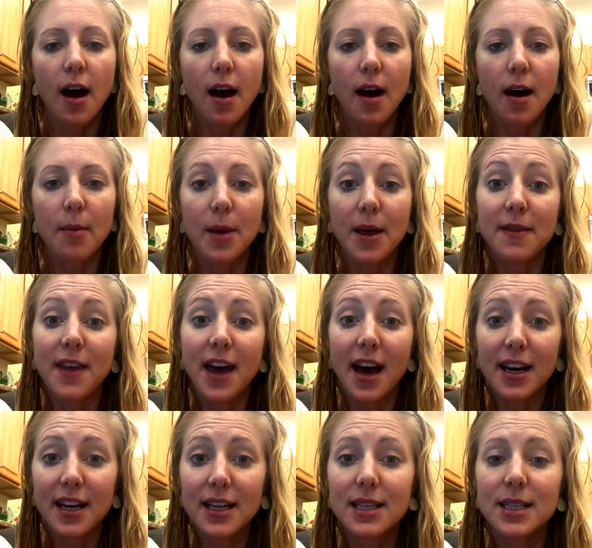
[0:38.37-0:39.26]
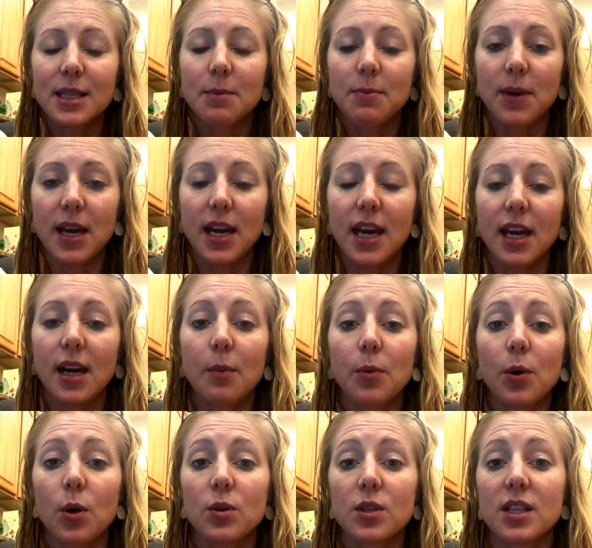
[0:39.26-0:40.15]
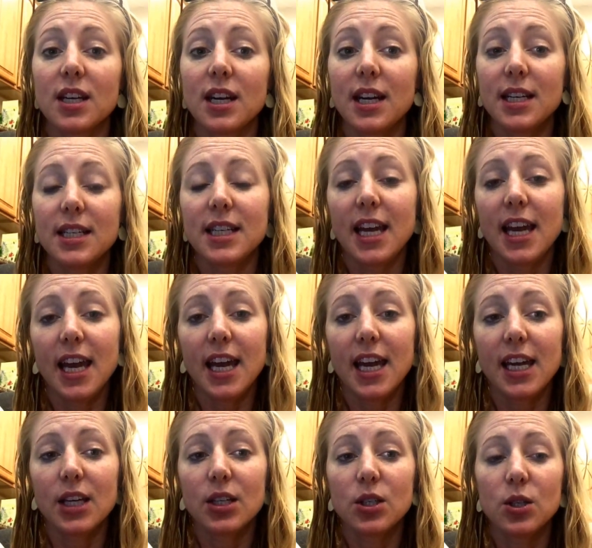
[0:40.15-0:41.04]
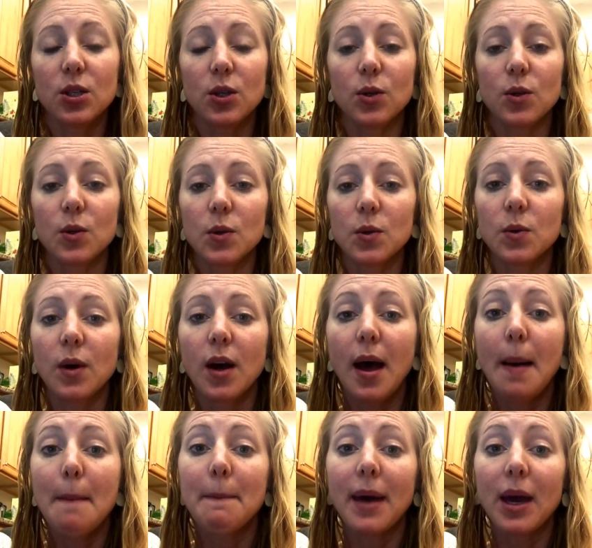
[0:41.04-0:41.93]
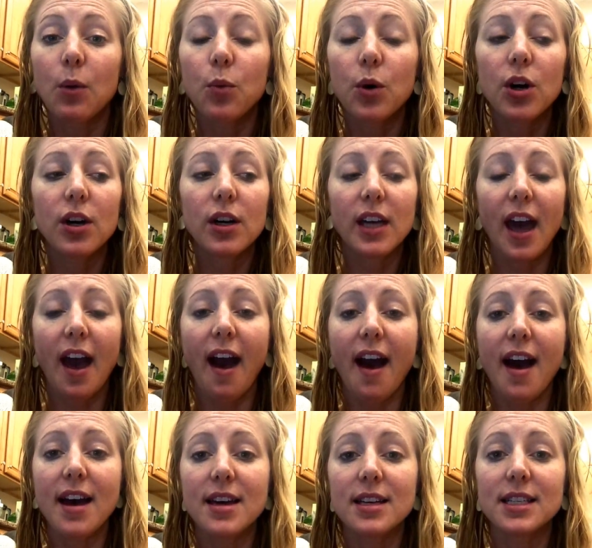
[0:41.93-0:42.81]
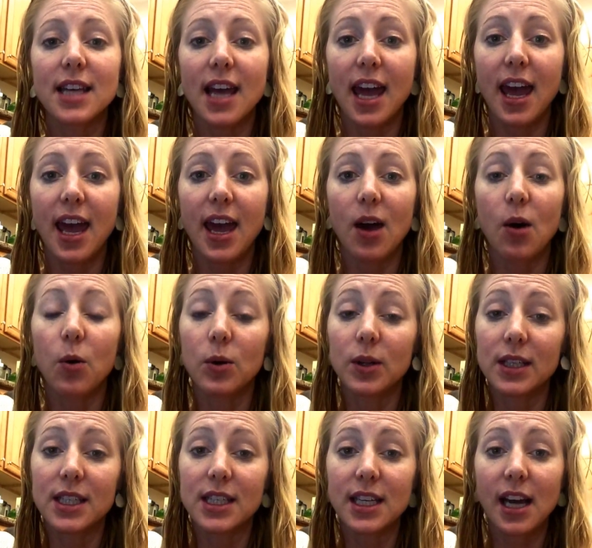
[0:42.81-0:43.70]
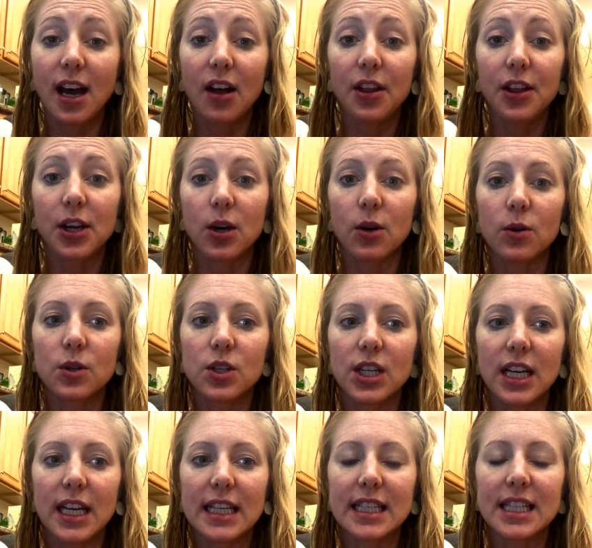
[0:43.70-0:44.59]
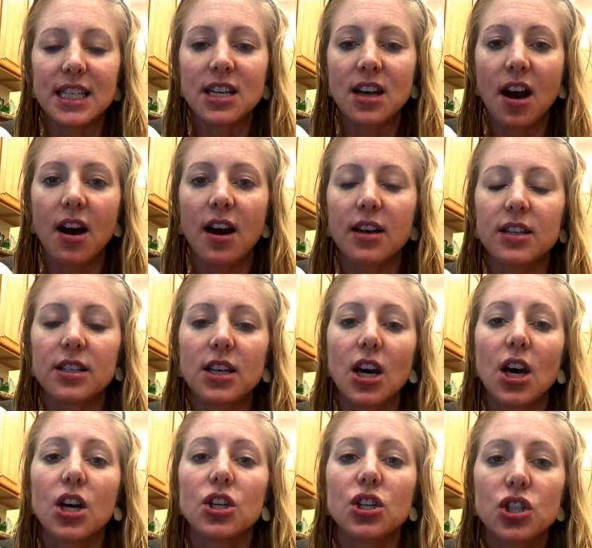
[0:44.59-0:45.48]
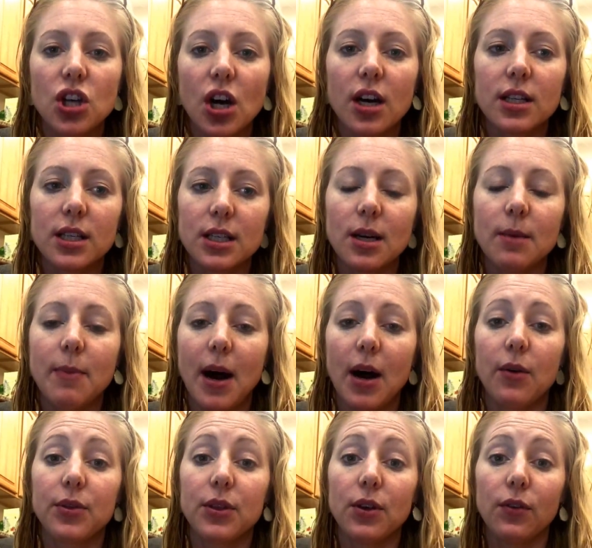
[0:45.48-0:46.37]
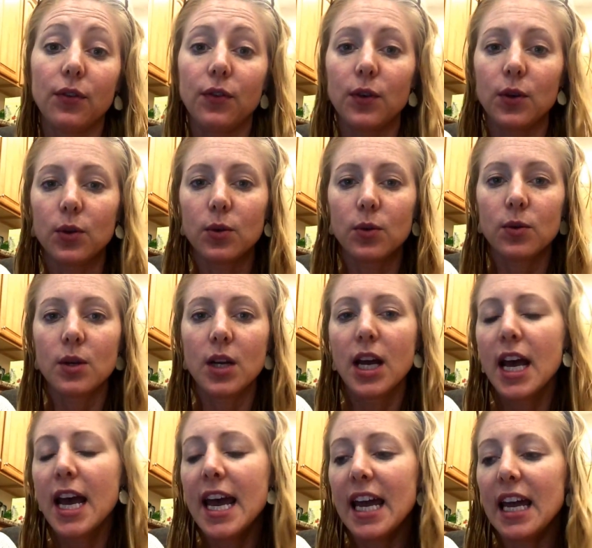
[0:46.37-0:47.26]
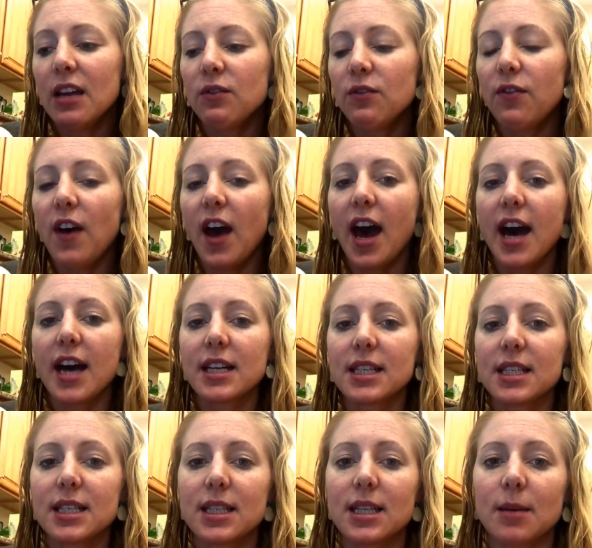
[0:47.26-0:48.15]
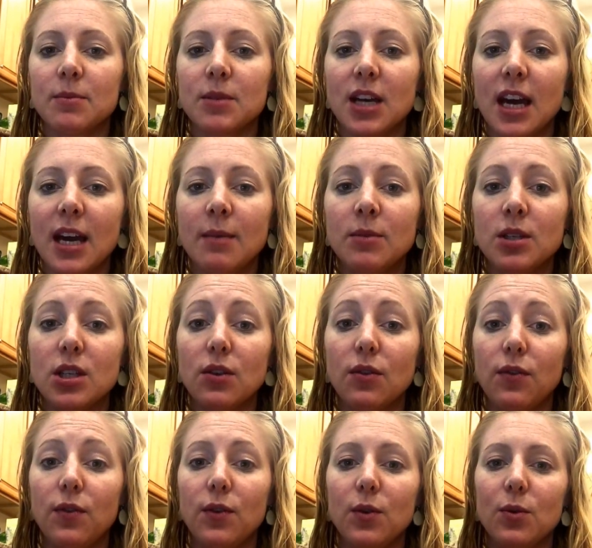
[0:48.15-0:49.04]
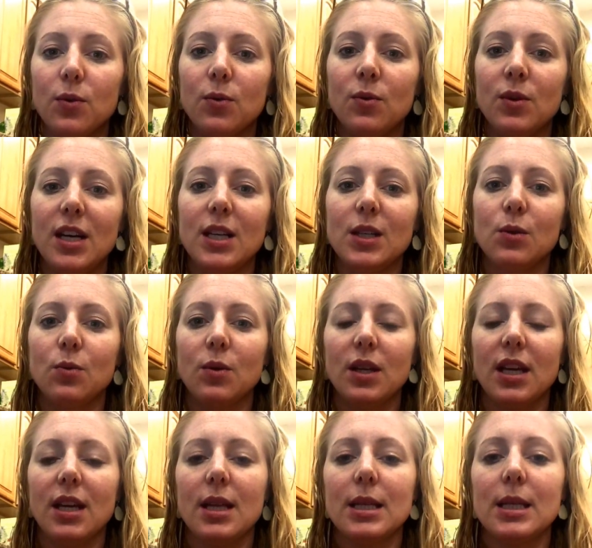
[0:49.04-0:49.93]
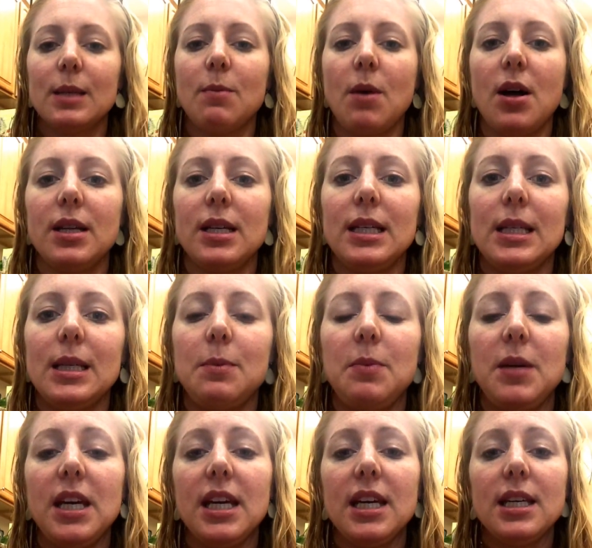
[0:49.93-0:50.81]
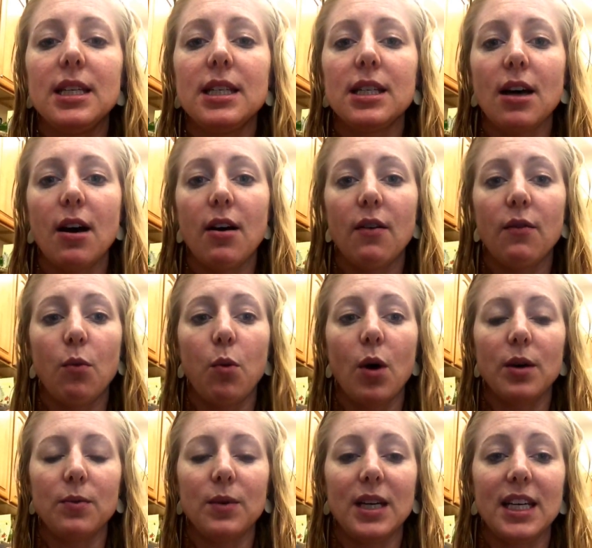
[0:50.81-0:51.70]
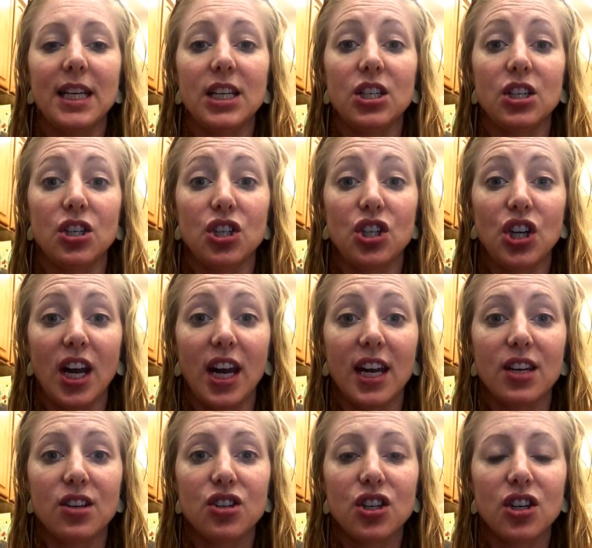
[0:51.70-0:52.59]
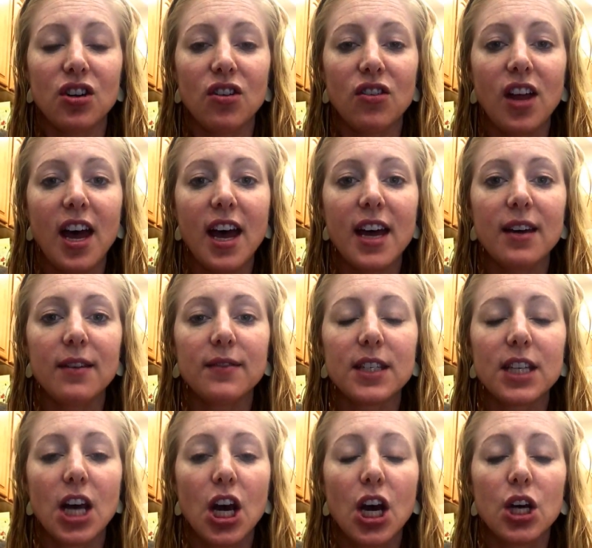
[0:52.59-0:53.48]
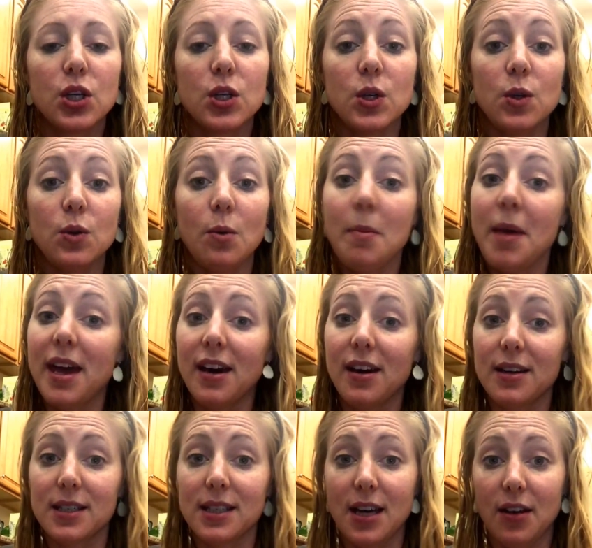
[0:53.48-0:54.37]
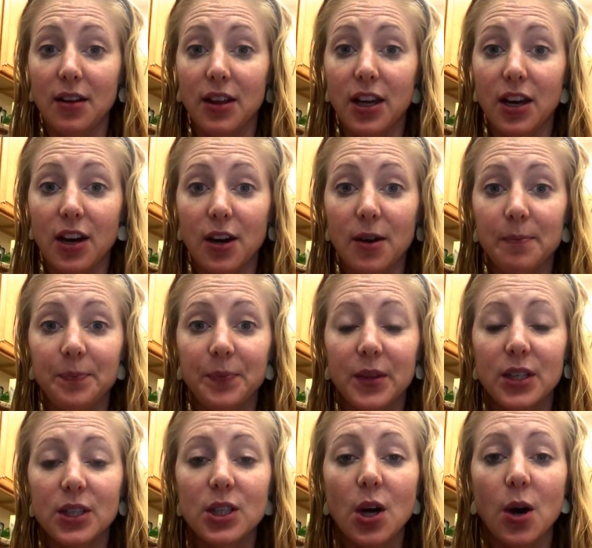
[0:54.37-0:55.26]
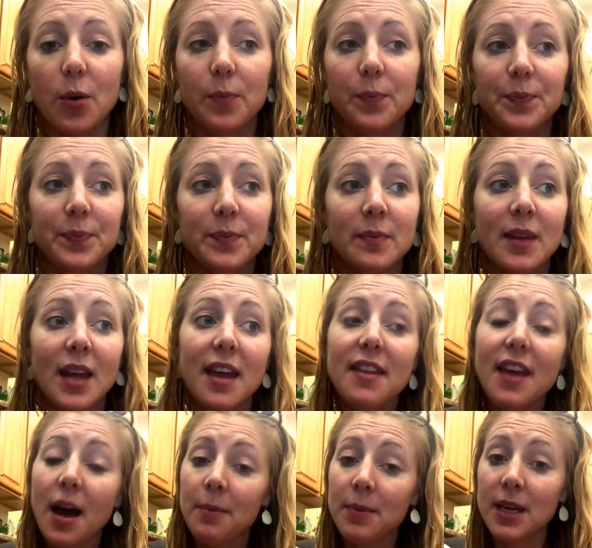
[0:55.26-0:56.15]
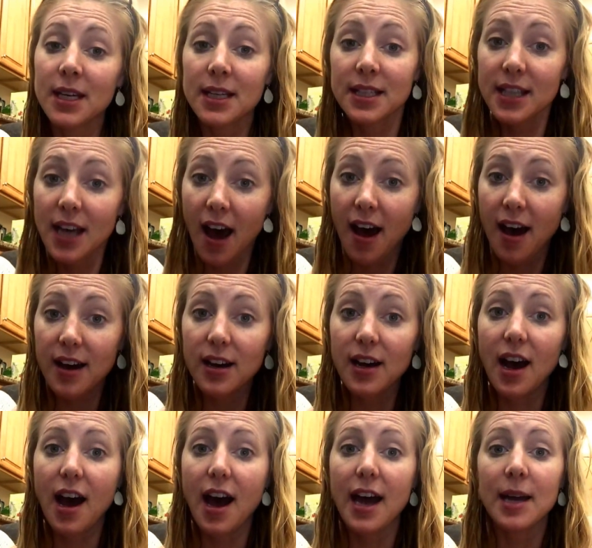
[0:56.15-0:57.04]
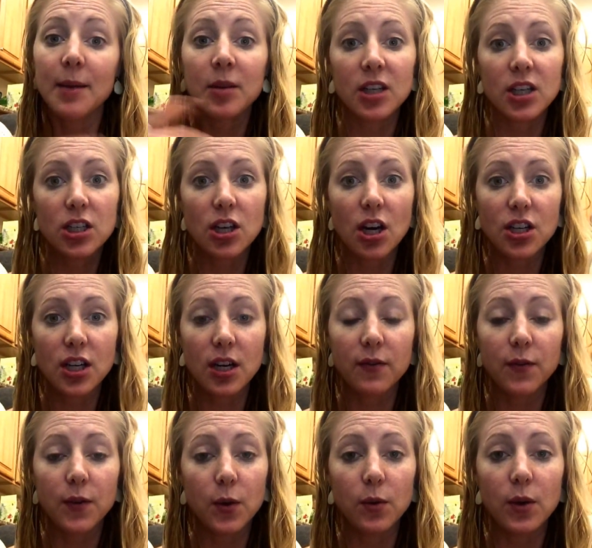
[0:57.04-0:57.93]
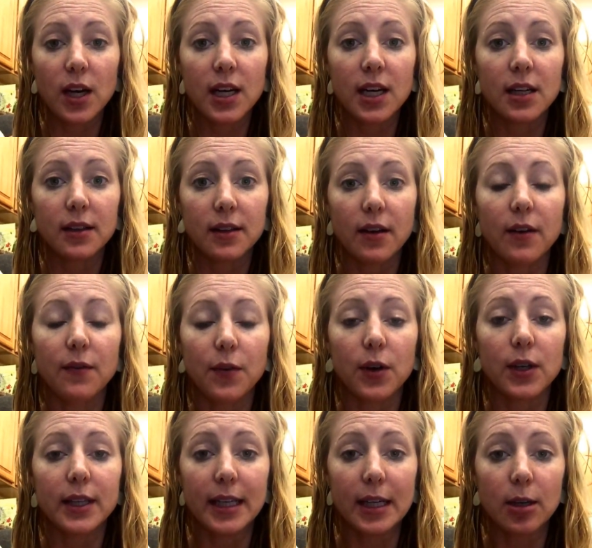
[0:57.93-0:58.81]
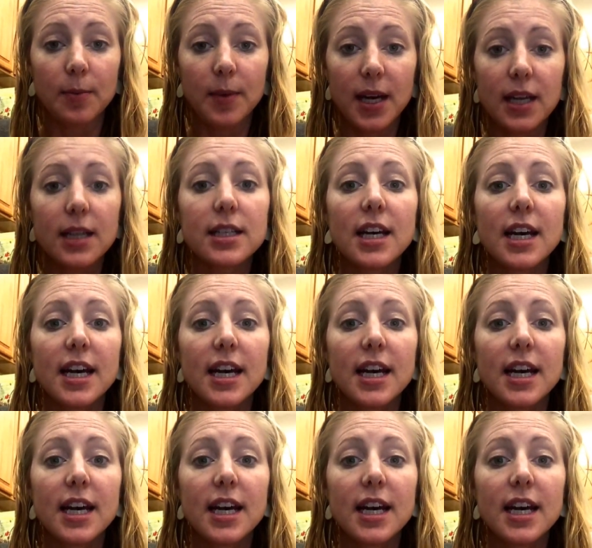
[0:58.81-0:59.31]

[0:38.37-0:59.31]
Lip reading: And that is the big approach that I take to my work as a holistic health coach. It's not just about the food. In fact, sometimes the food is really the smallest piece of what we need to change in our lives to make us healthier. So, that being said, I am going to touch on food for a little bit